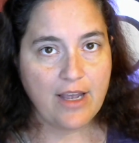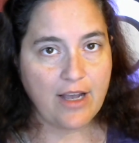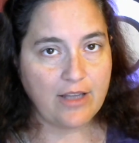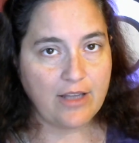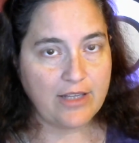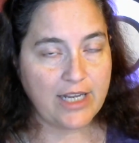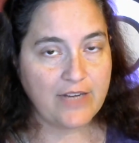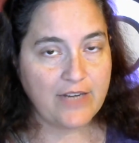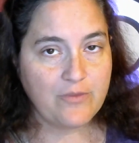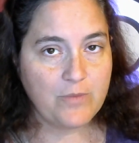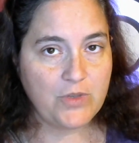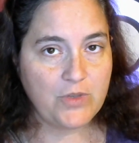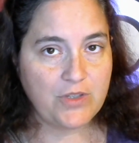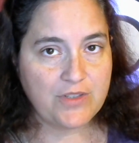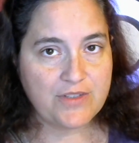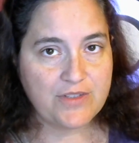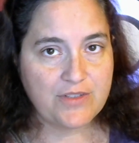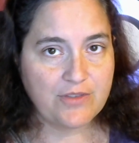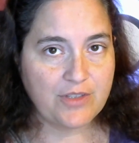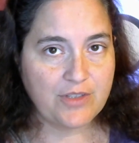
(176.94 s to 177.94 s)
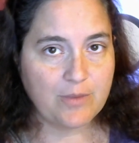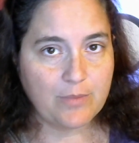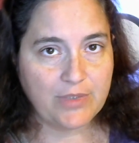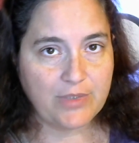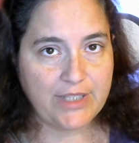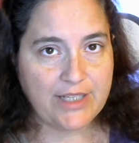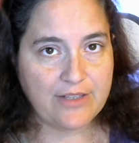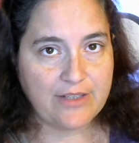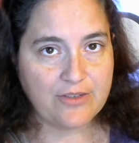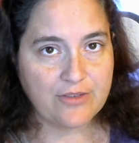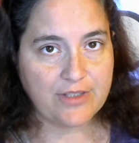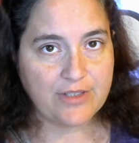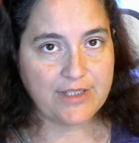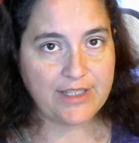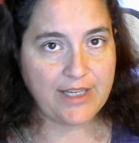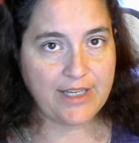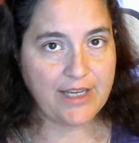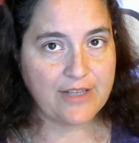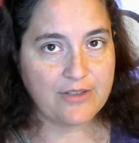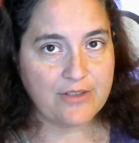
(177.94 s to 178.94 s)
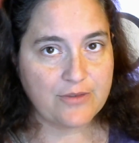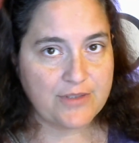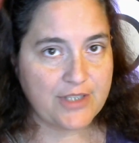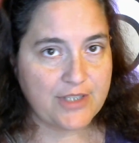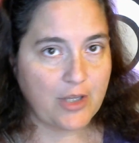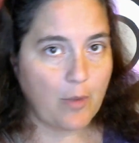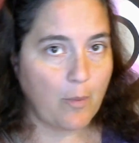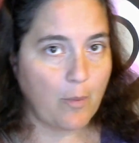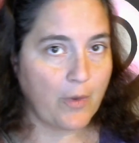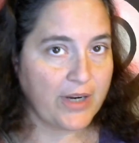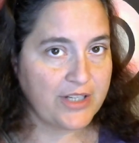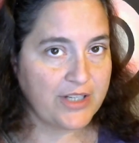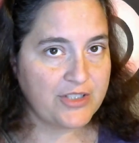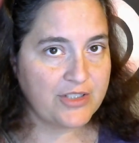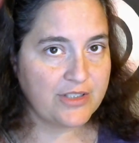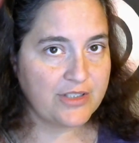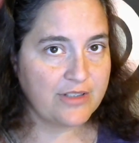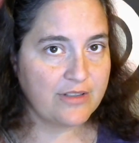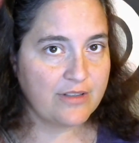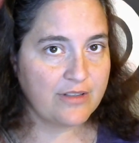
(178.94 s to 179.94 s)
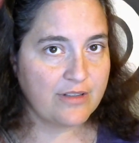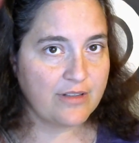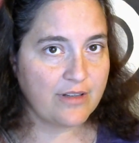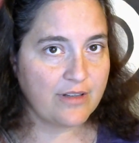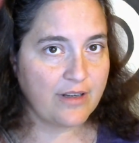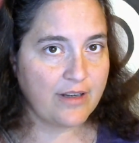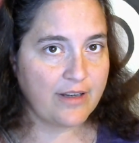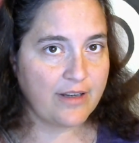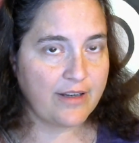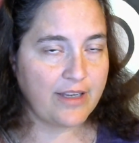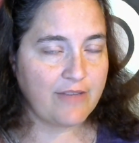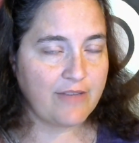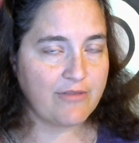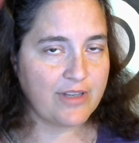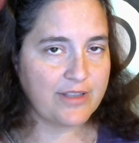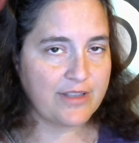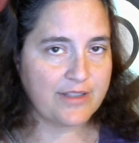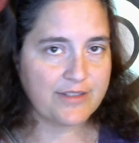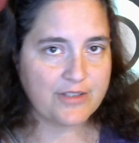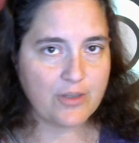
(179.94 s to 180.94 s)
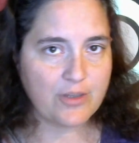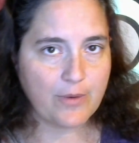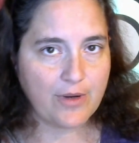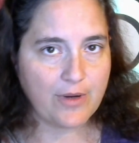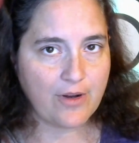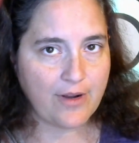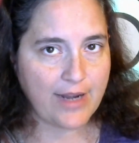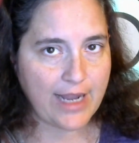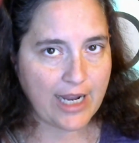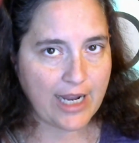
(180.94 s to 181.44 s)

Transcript: A lot of them you can still complete during the Kanto Celebration event that's going on